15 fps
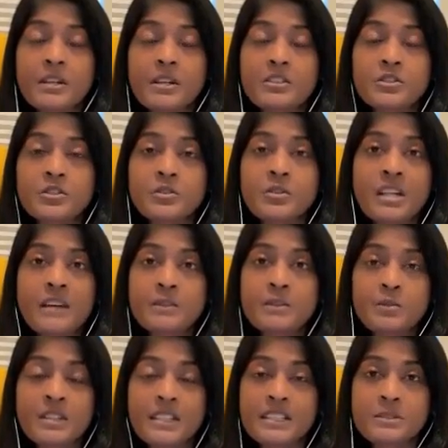Because you're never
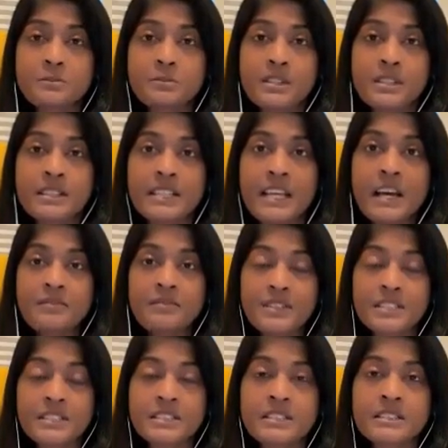willing to put in the
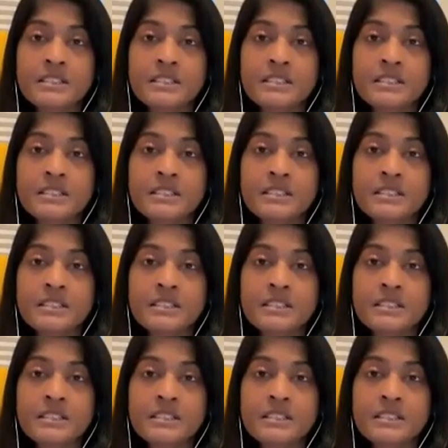effort.